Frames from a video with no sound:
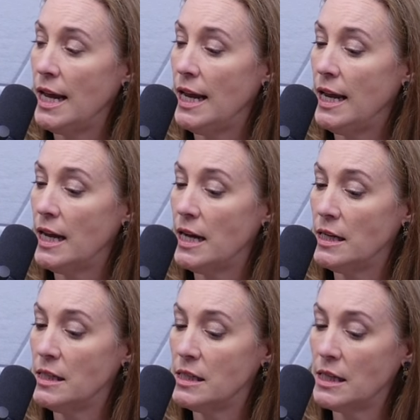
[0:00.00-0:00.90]

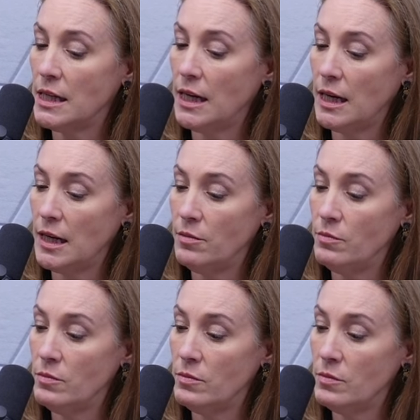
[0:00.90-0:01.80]
and
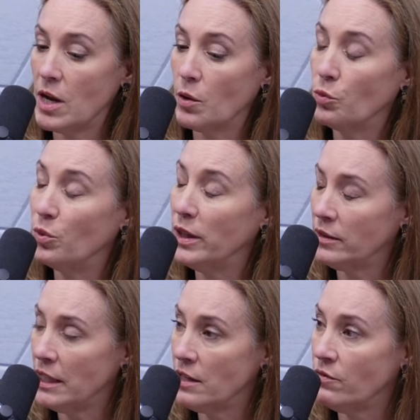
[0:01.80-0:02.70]
um, got
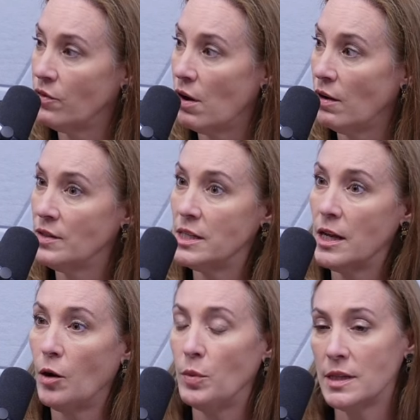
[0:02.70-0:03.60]
really involved in
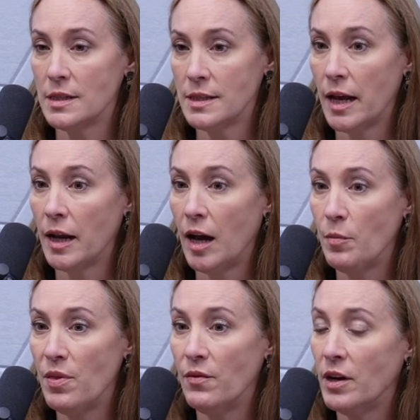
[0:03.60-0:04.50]
helping to set
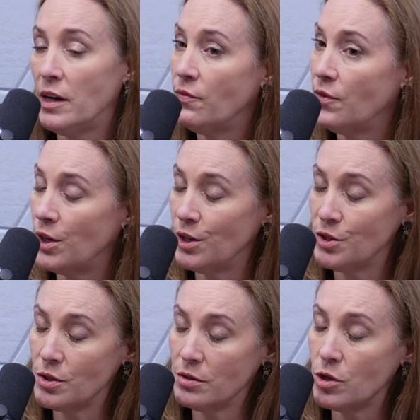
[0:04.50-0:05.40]
up the very
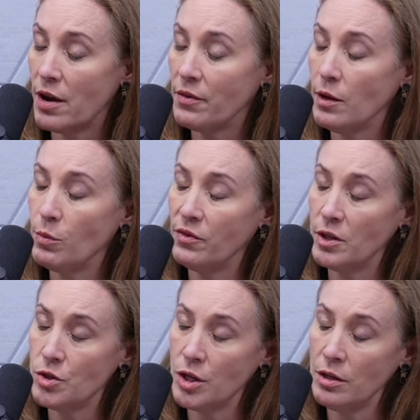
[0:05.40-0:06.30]
first trafficking
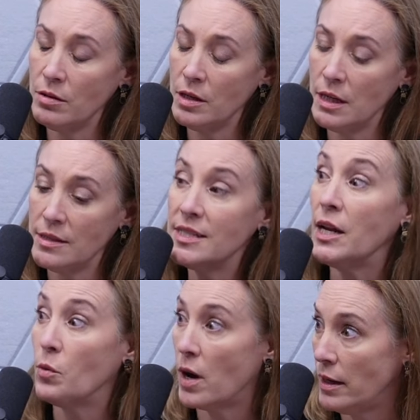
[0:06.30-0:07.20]
prevention, uh,
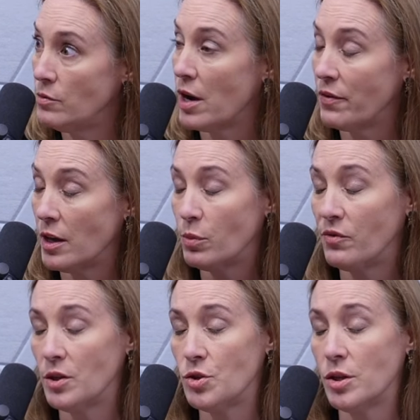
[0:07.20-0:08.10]
statewide trafficking
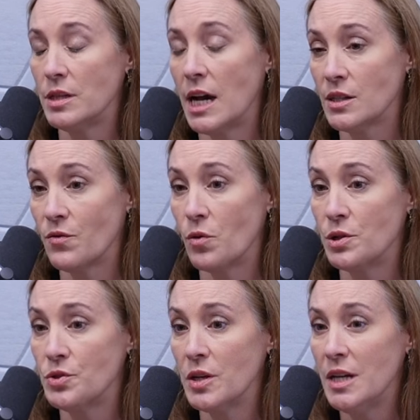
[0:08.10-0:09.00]
prevention task
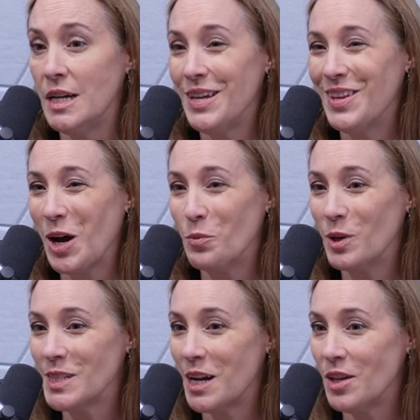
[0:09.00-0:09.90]
force that
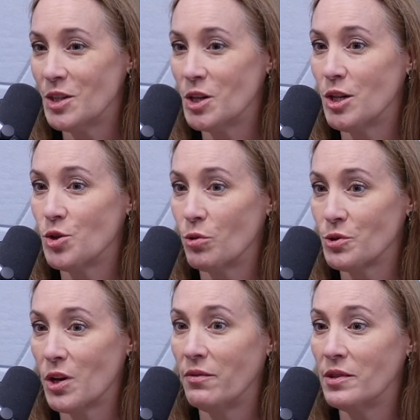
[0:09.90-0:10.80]
operates out of the Attorney General's
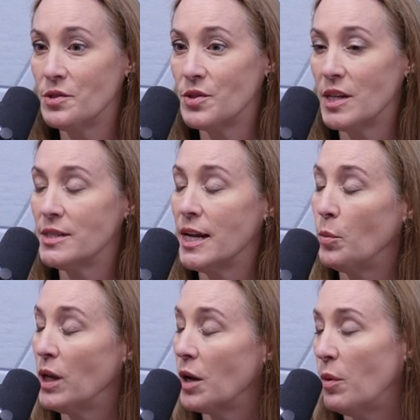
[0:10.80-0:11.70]
office that's now
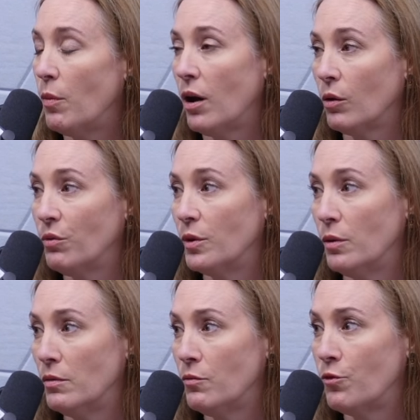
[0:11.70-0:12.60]
become a model
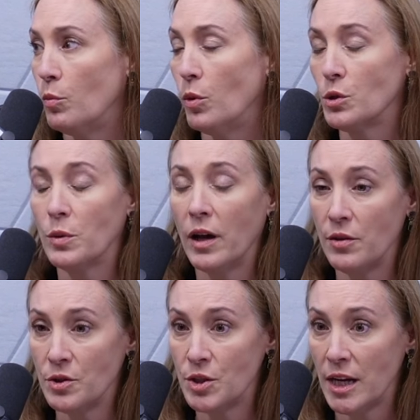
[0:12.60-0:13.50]
for, for multiple other
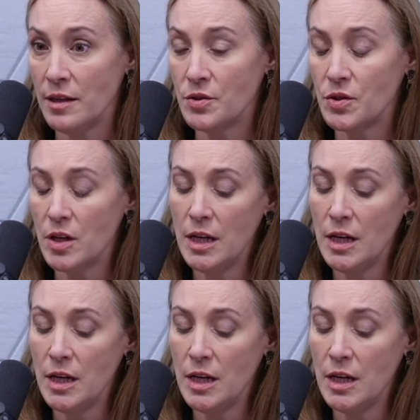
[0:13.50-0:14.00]
states.